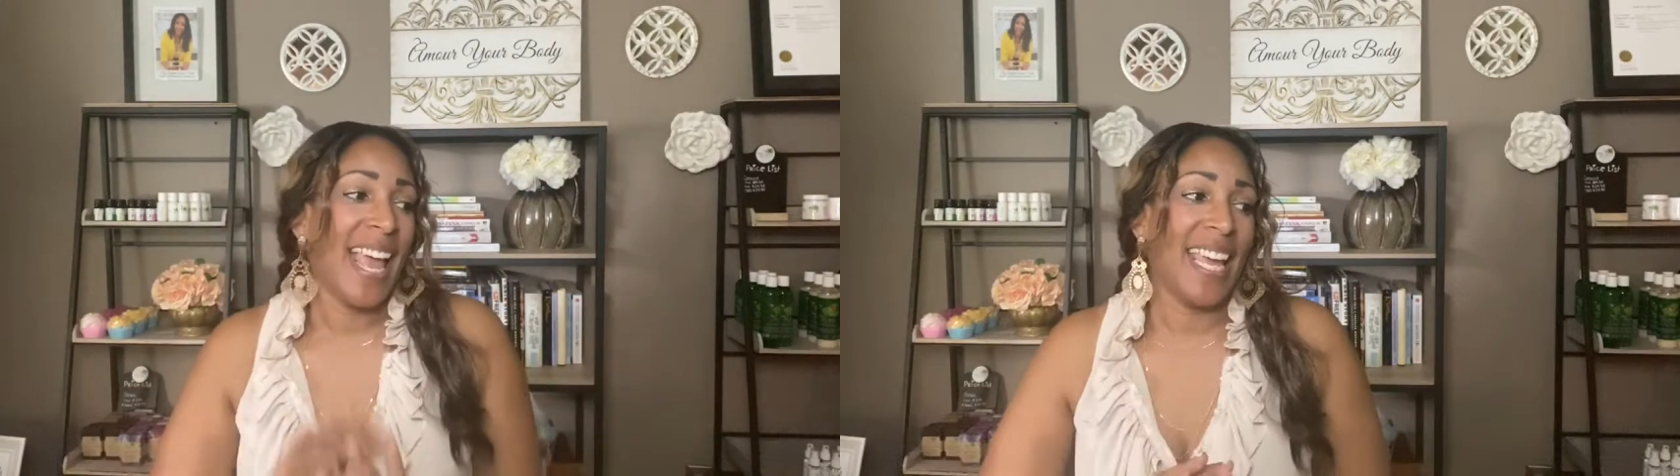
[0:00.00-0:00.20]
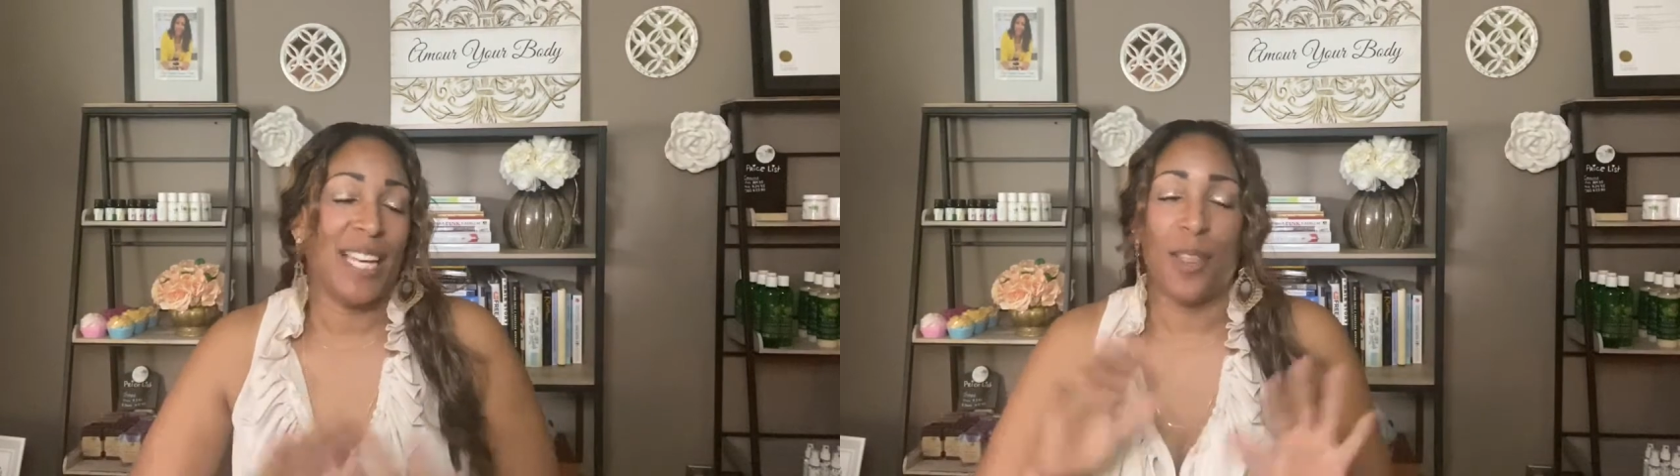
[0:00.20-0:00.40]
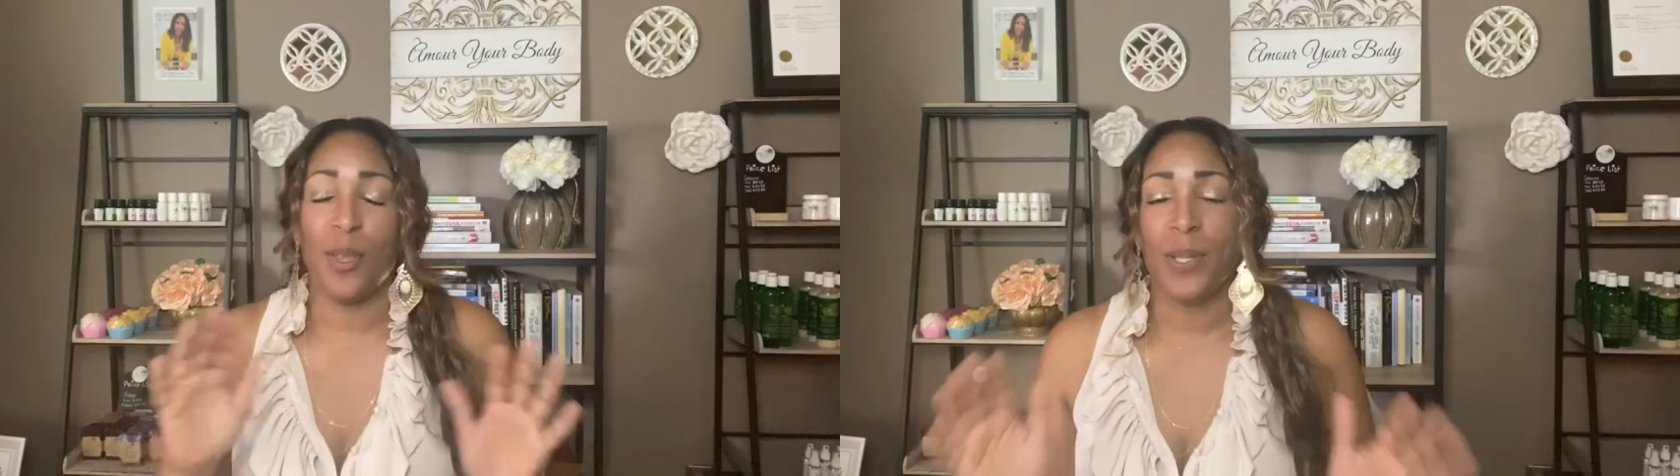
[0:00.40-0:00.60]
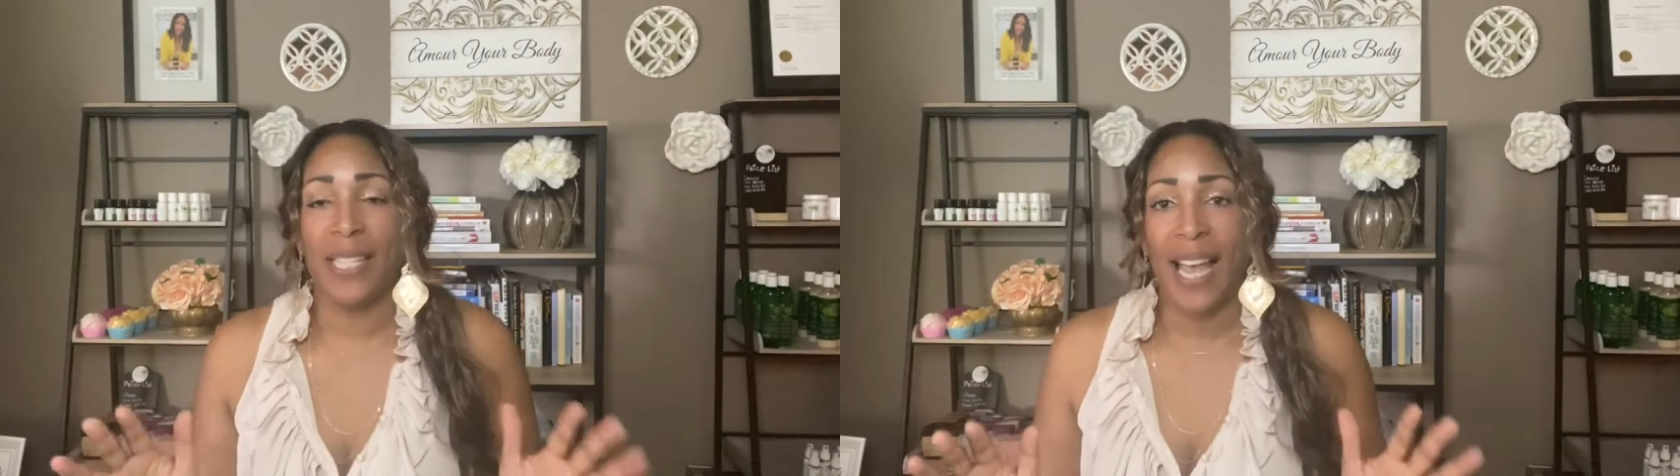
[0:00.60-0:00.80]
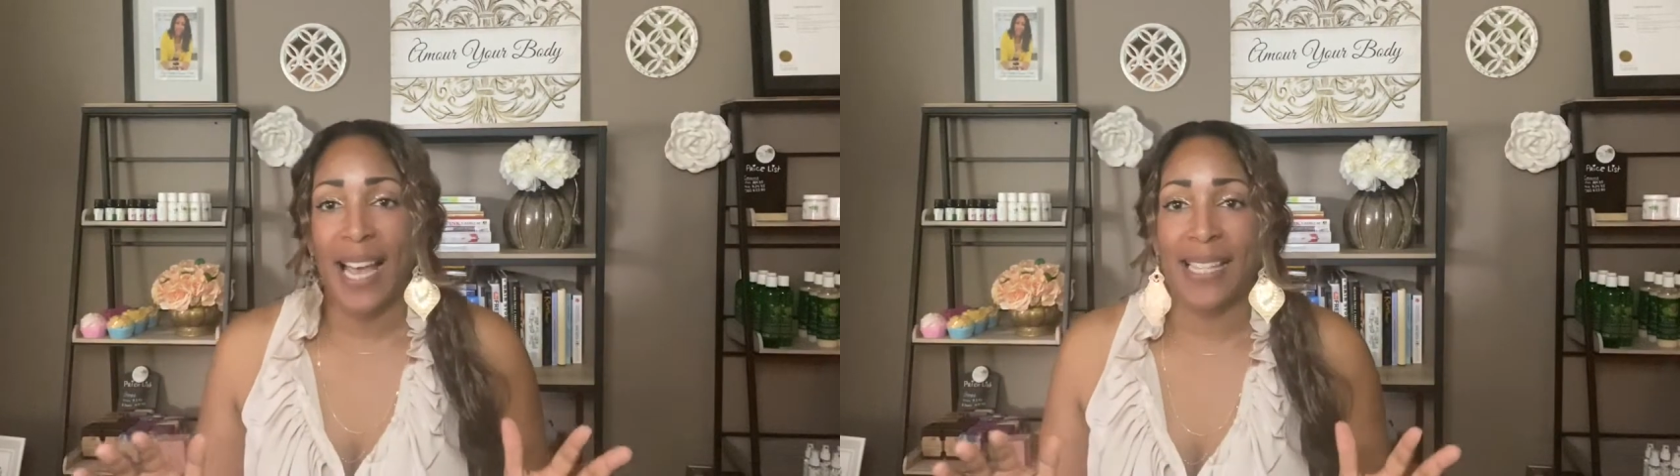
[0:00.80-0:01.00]
and
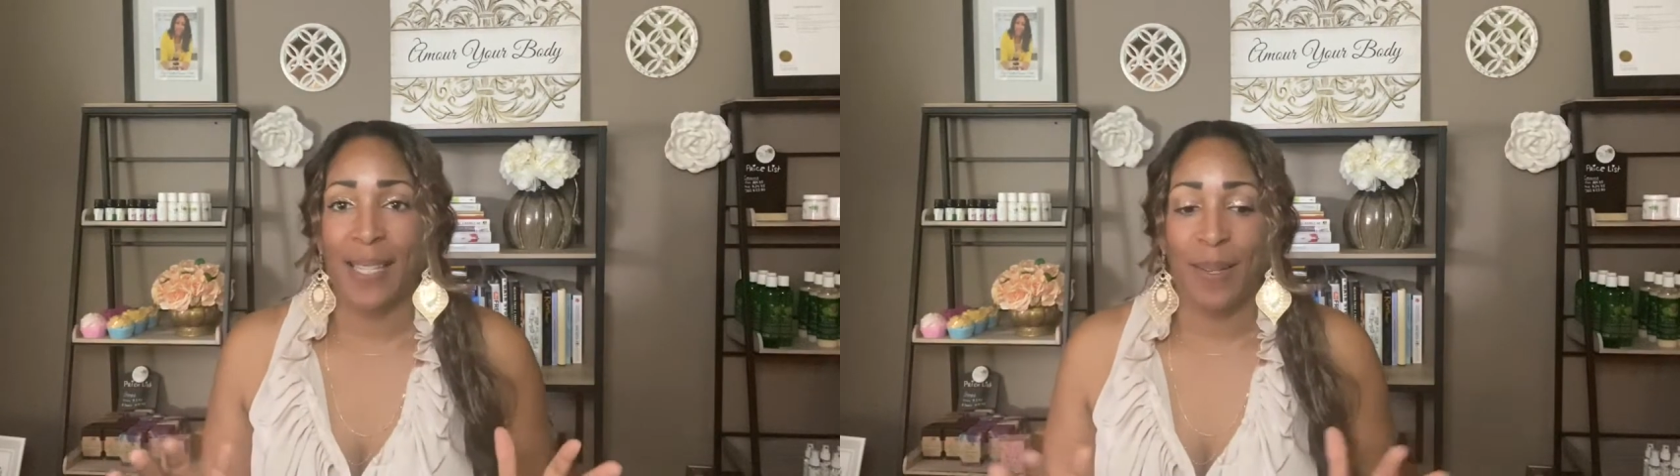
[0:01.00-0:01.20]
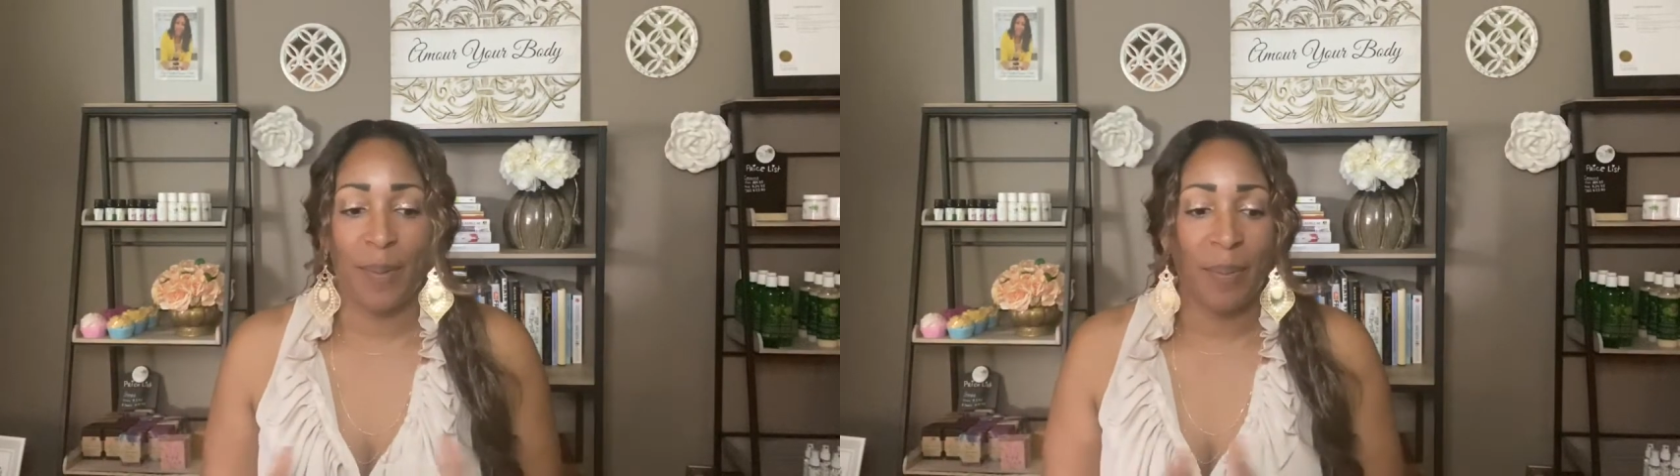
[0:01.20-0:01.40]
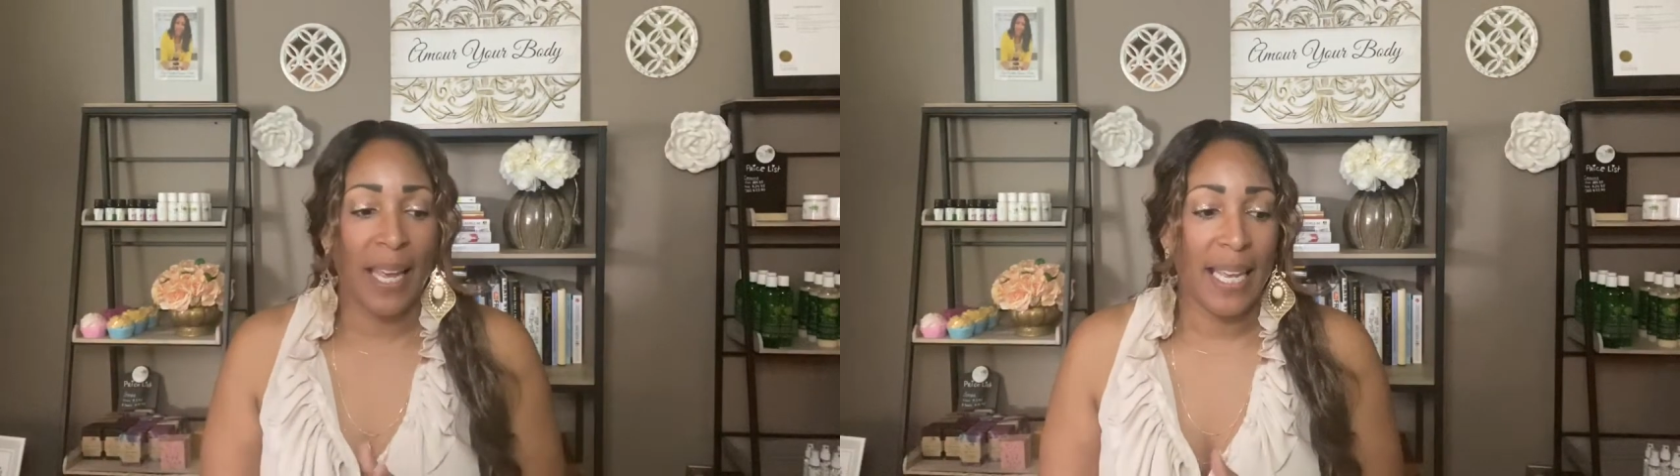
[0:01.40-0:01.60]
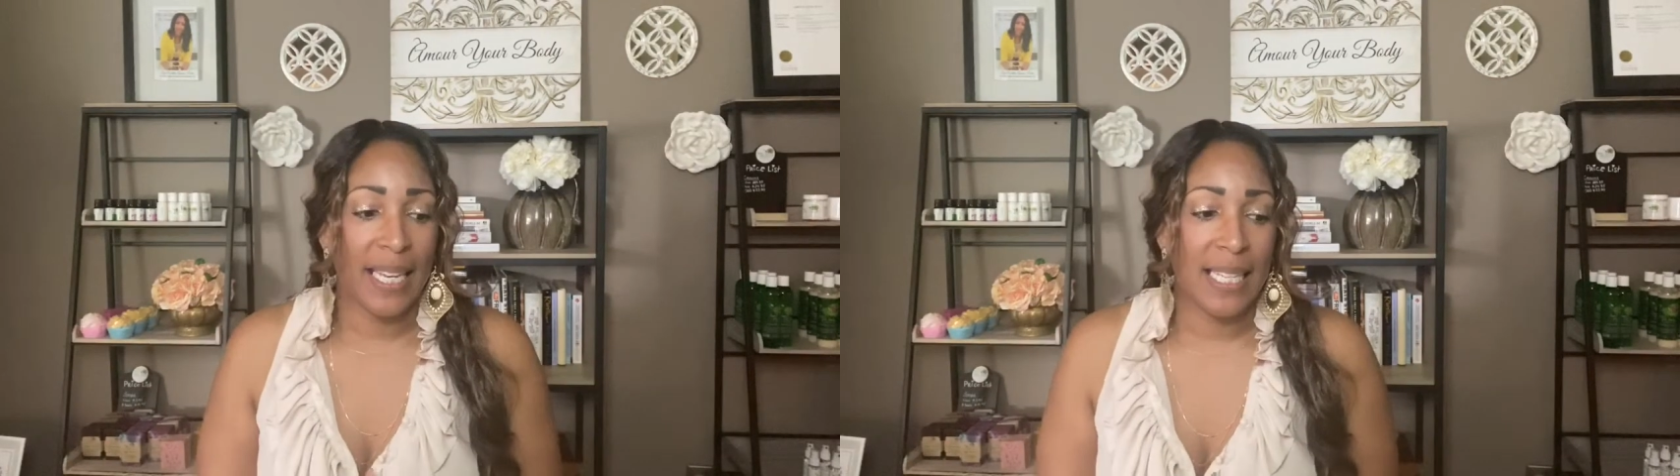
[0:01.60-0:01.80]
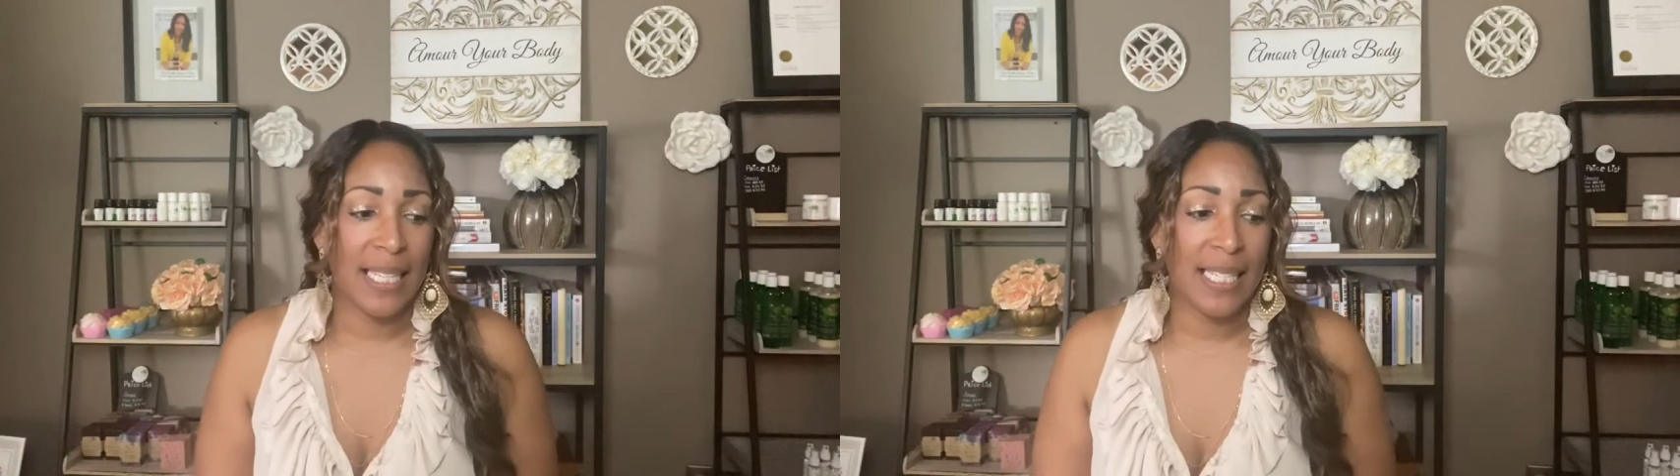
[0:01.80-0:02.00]
enthusiasm
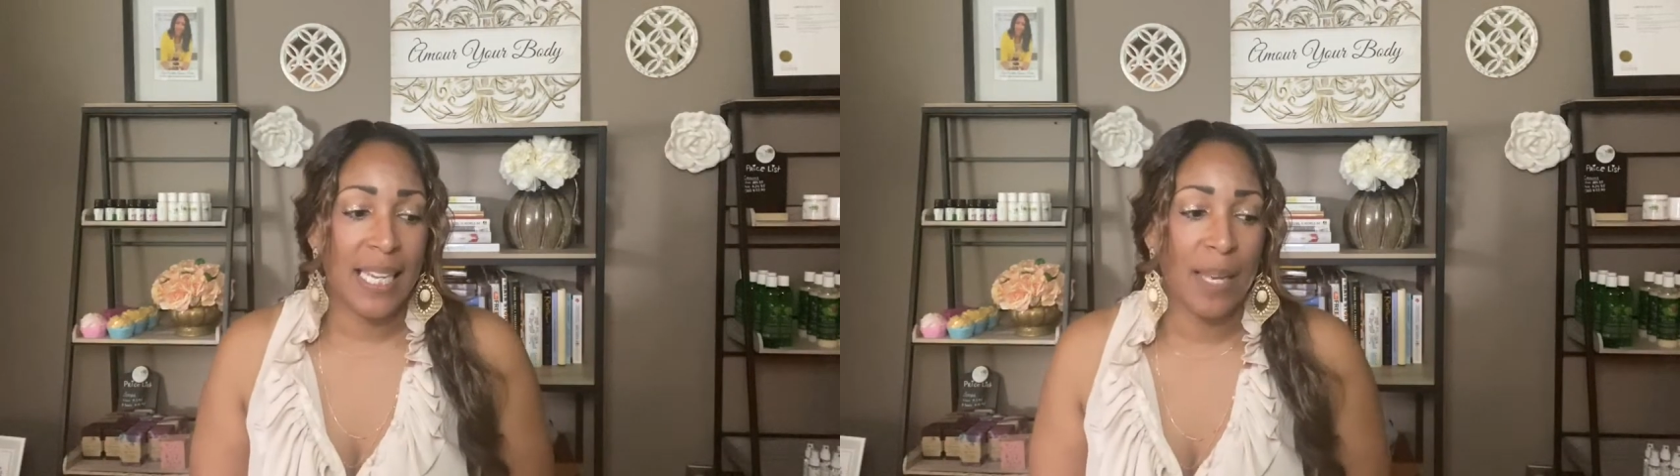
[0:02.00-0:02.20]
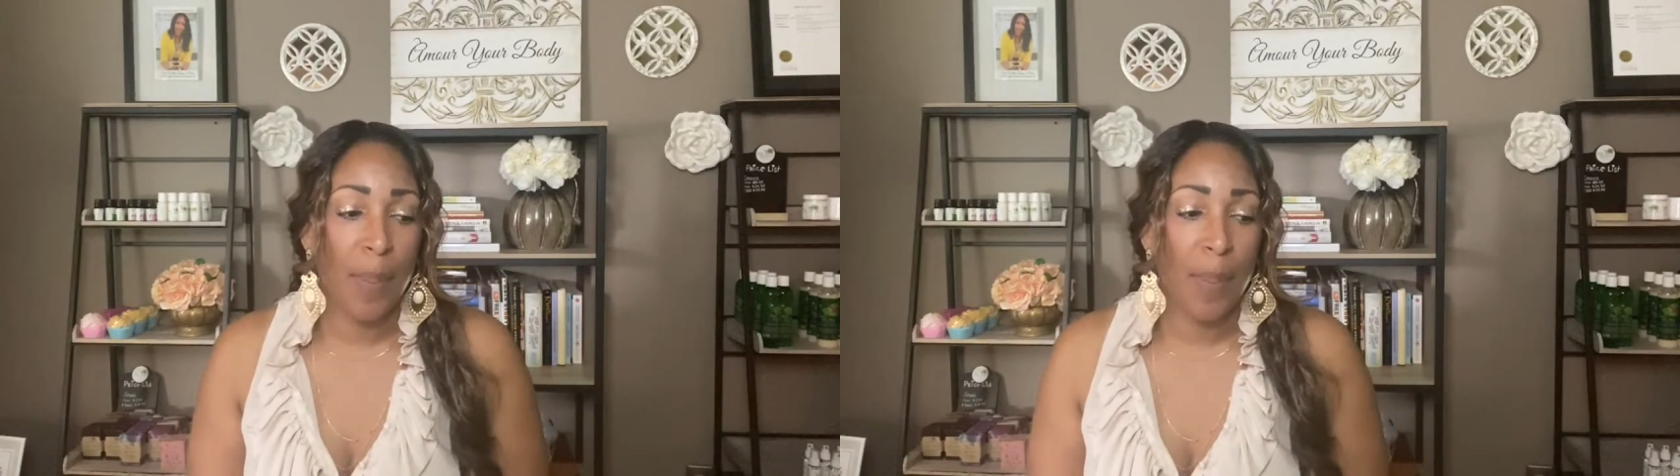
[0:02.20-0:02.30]
and